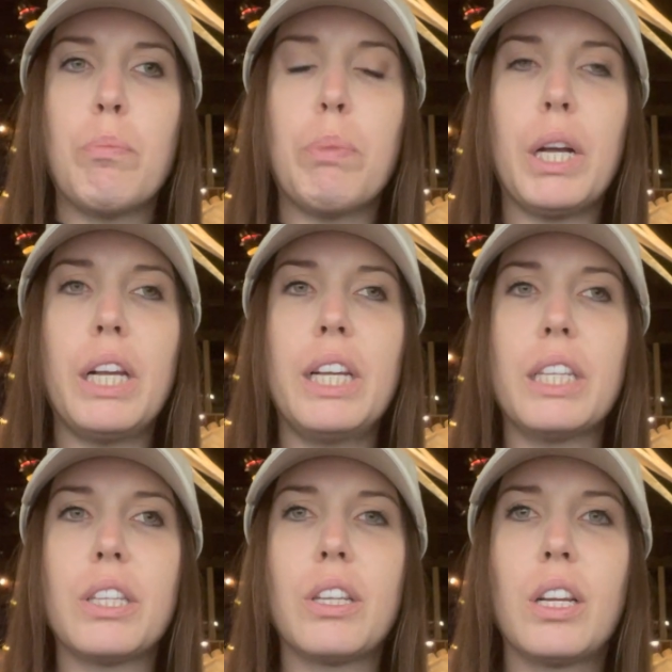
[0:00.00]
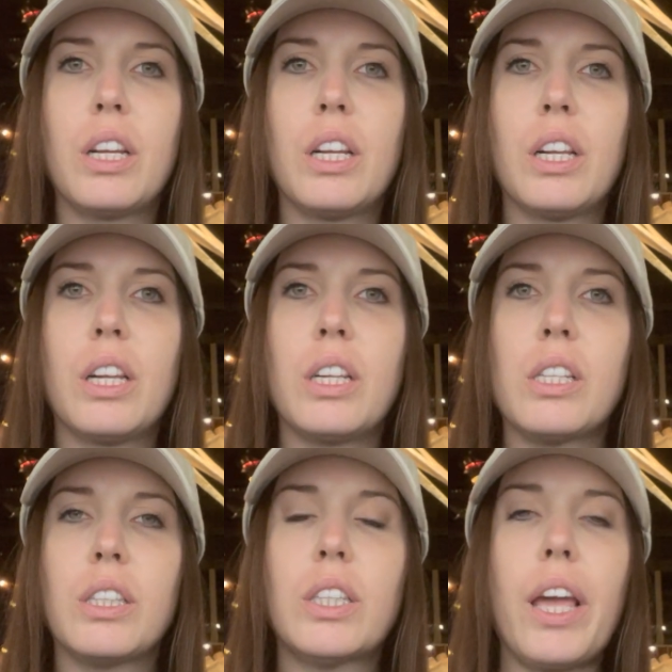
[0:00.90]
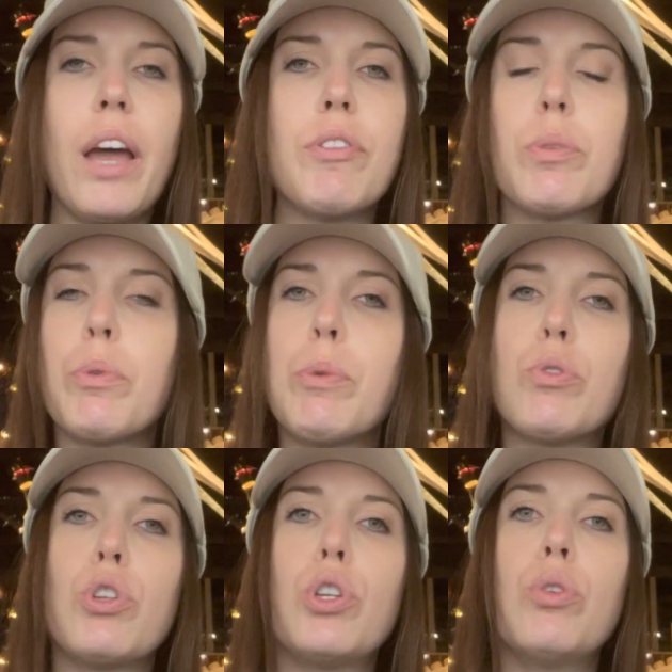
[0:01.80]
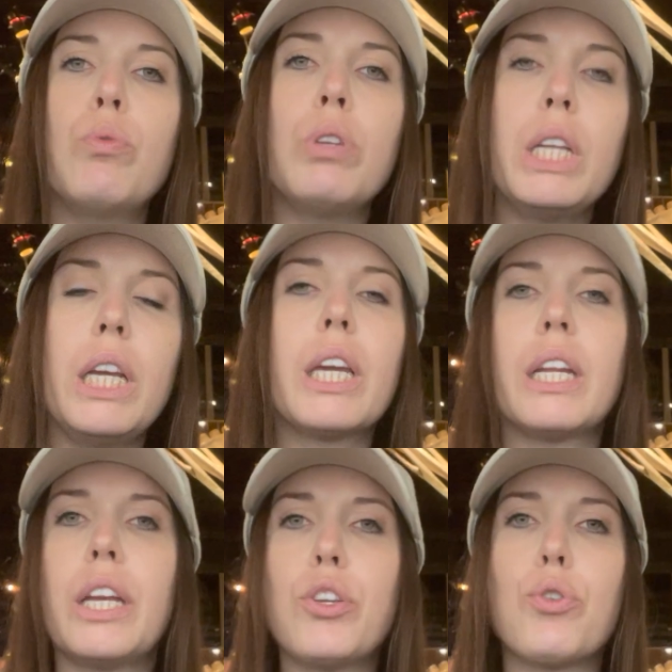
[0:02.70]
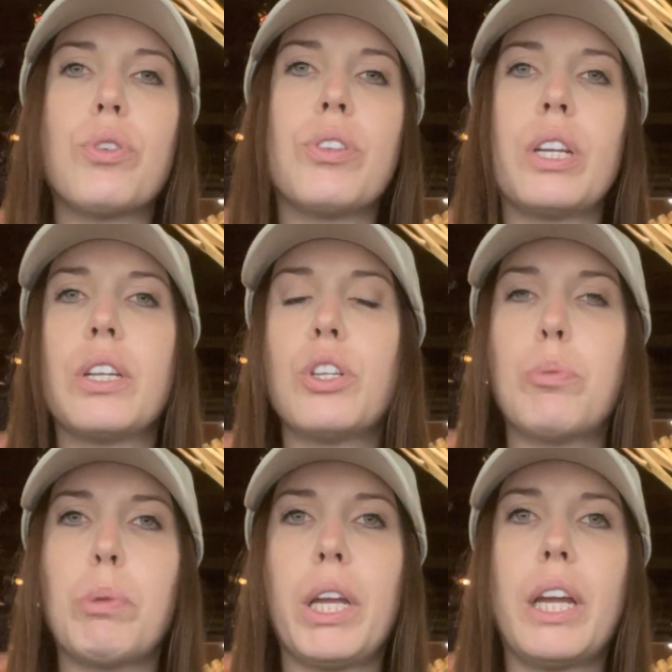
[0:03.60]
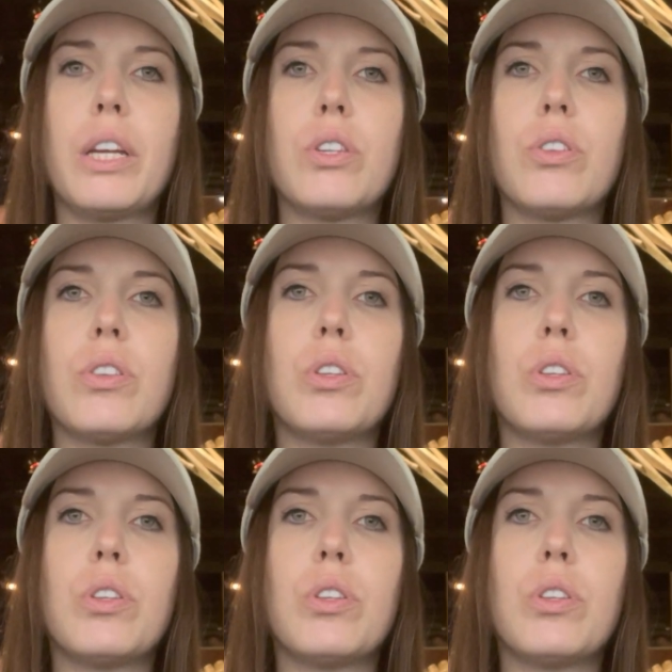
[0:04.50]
But they have some of the most unique and interesting displays,